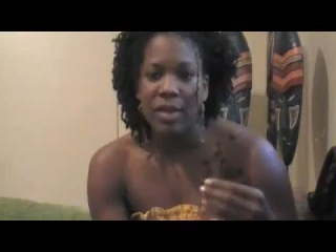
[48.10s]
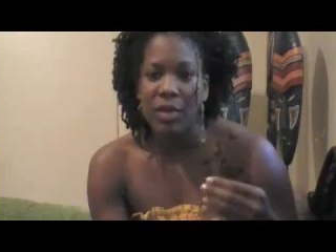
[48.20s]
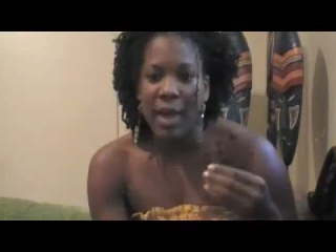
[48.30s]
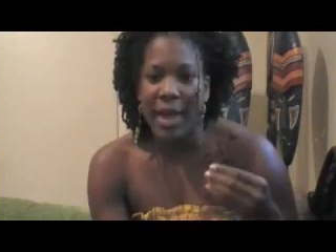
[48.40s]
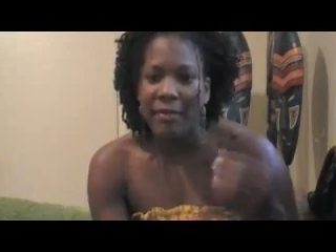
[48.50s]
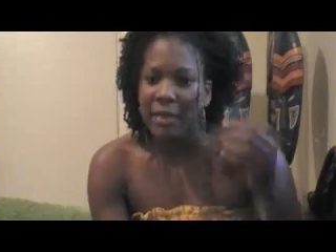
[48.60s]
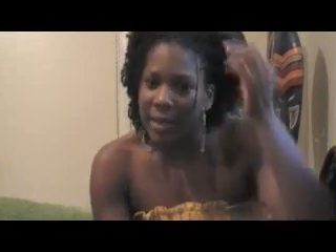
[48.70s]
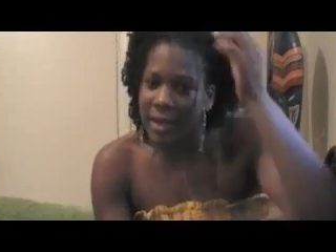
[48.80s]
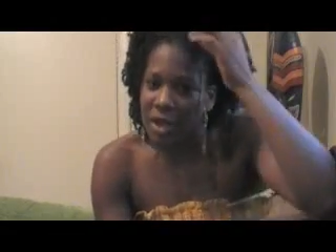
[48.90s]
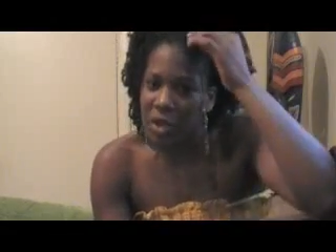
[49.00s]
too heavy,
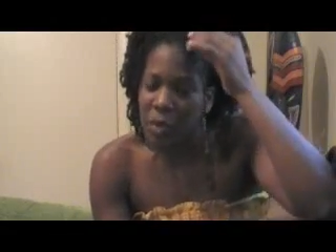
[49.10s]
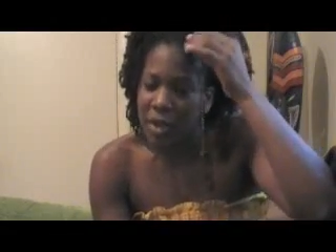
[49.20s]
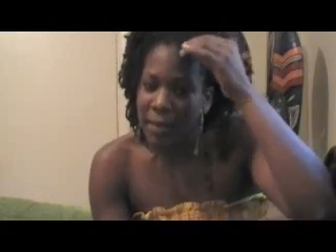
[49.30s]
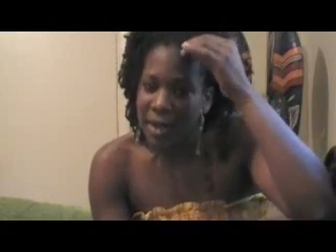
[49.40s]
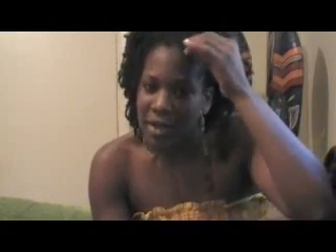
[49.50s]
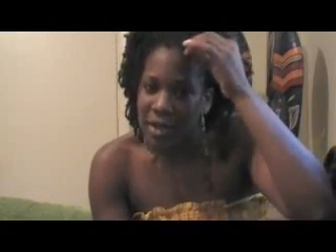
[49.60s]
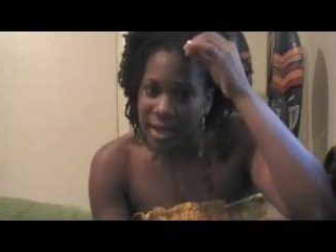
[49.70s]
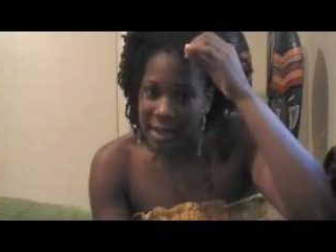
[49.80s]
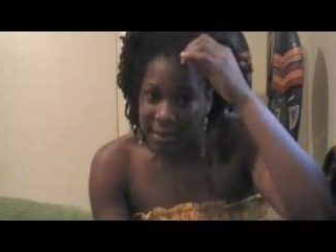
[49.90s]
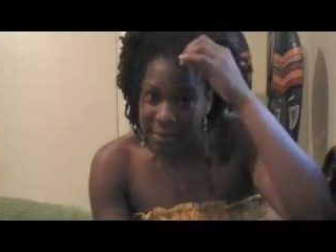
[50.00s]
because you want to make sure
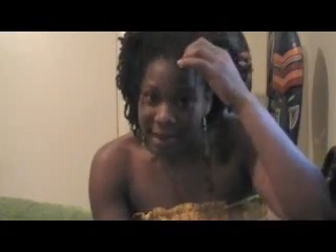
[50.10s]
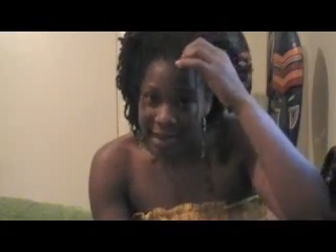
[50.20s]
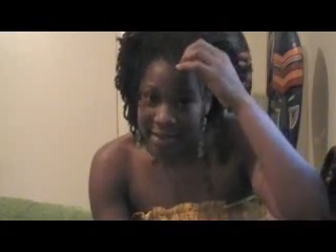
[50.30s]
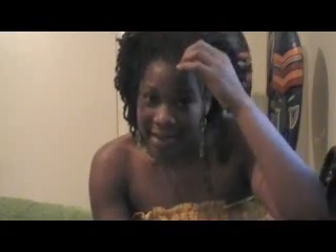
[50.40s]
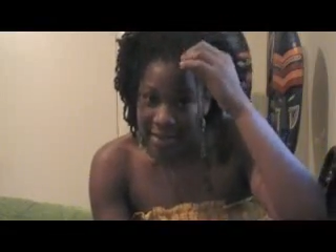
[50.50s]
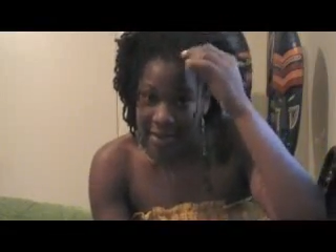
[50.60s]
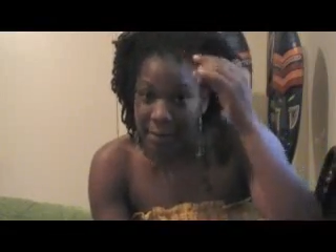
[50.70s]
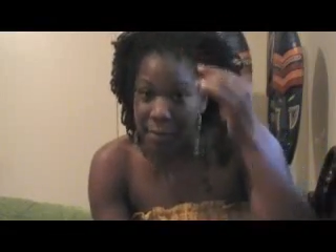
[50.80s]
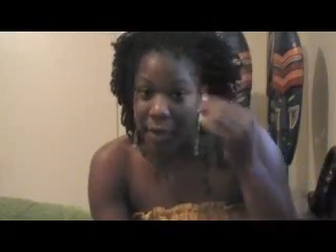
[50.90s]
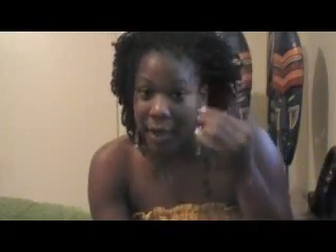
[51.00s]
that the base can
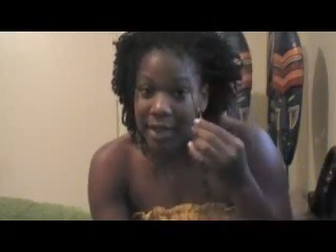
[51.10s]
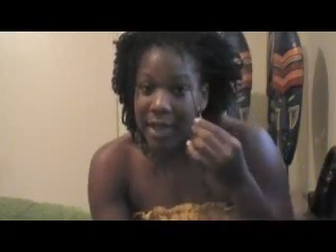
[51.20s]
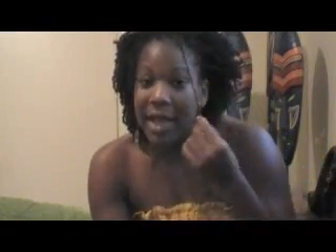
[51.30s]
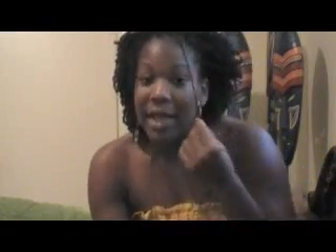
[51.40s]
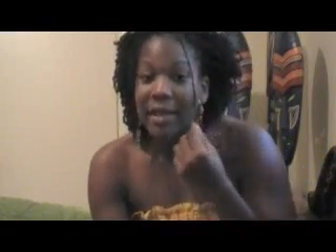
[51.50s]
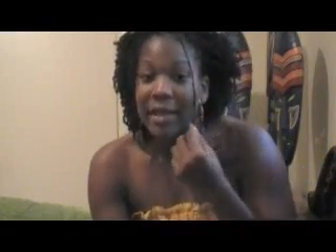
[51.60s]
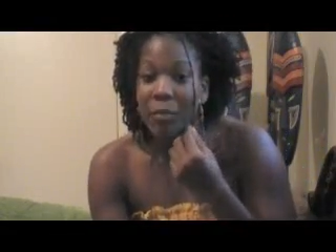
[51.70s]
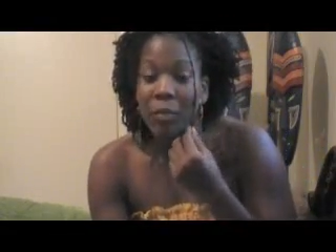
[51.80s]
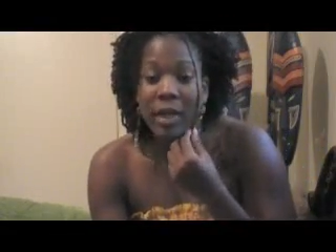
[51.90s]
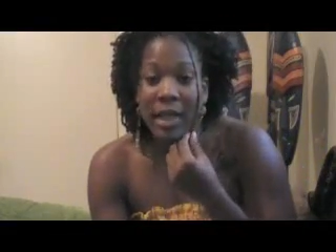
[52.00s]
support
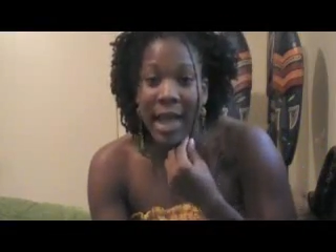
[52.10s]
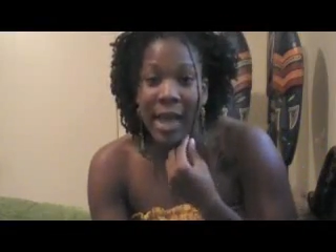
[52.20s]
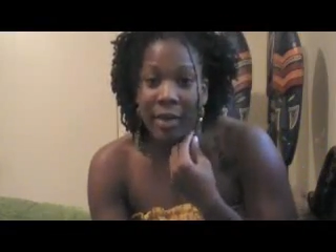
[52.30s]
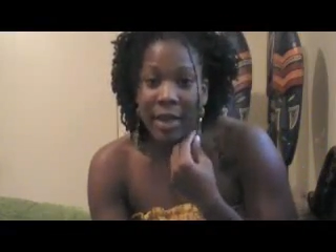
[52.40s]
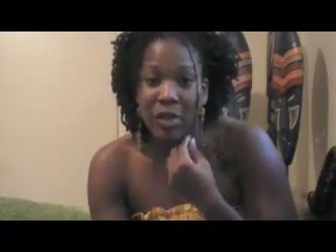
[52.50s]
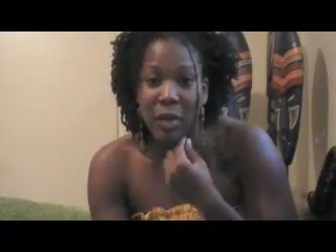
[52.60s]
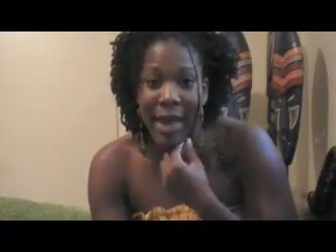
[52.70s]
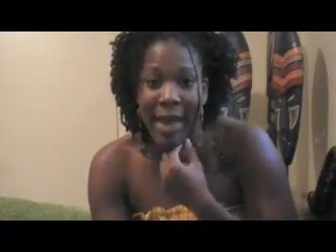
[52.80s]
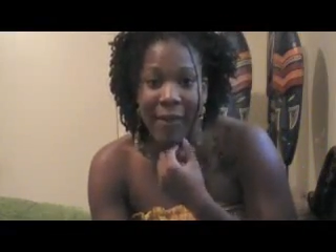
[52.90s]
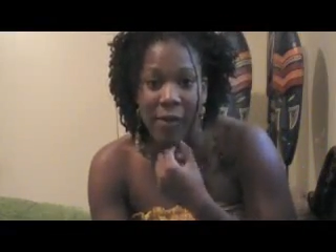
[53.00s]
what the hair that you
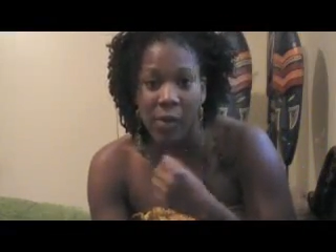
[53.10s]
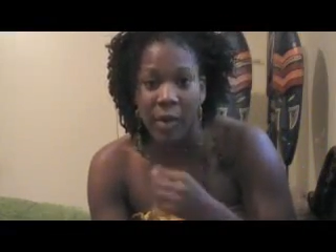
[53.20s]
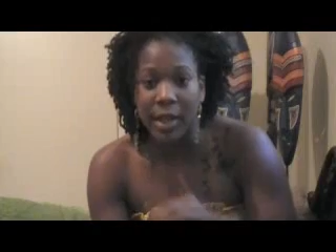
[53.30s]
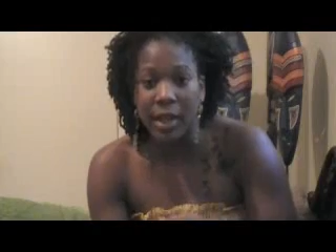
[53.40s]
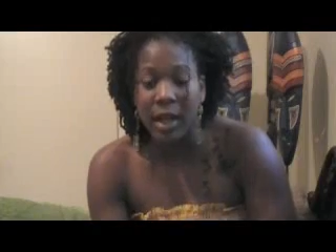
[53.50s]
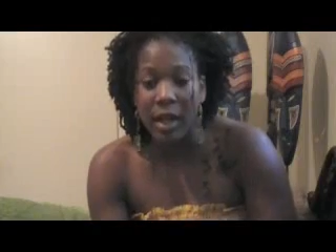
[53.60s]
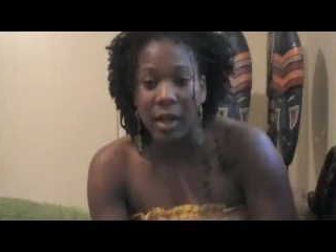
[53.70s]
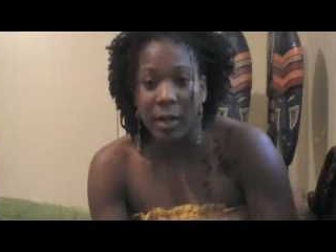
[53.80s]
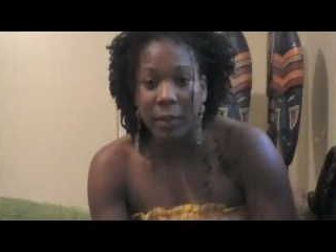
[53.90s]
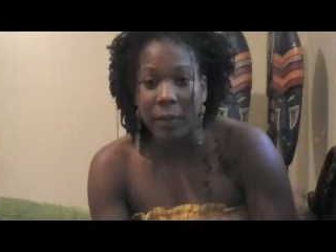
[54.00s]
have
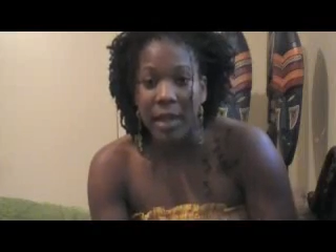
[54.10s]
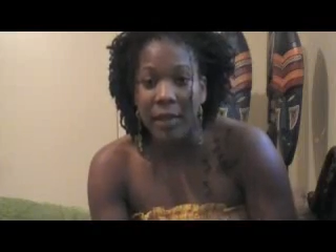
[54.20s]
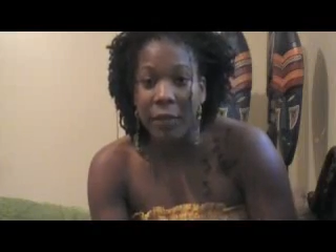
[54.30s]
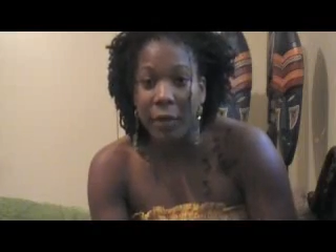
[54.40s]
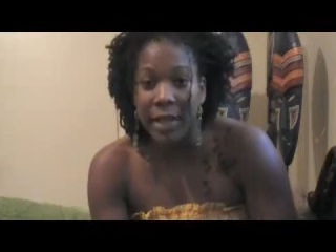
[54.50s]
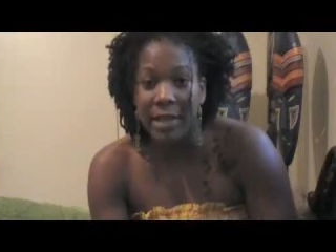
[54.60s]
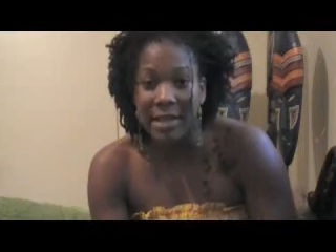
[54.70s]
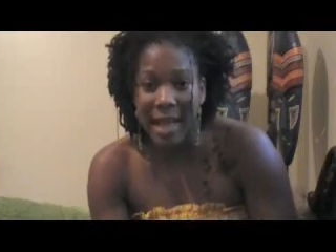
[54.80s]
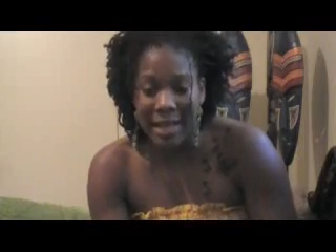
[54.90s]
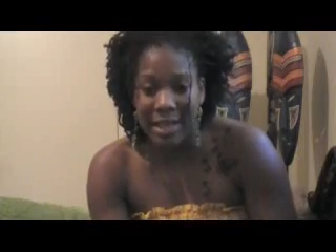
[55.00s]
on for each
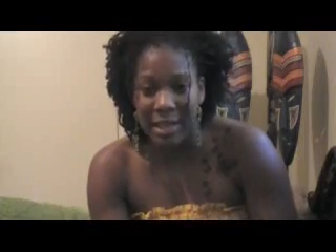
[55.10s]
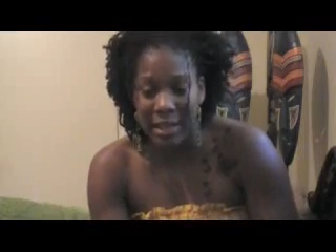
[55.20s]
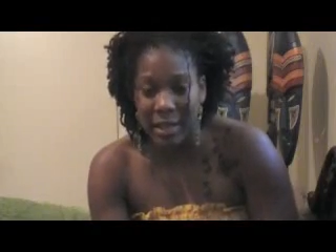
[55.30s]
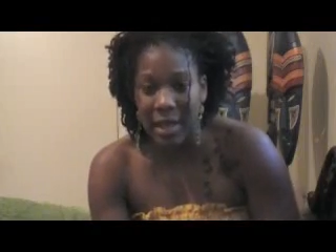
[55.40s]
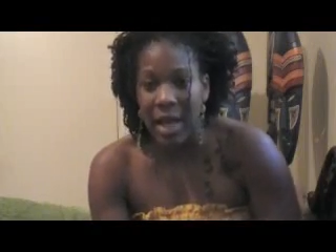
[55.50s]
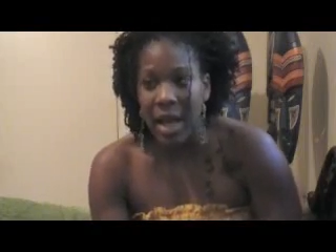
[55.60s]
section.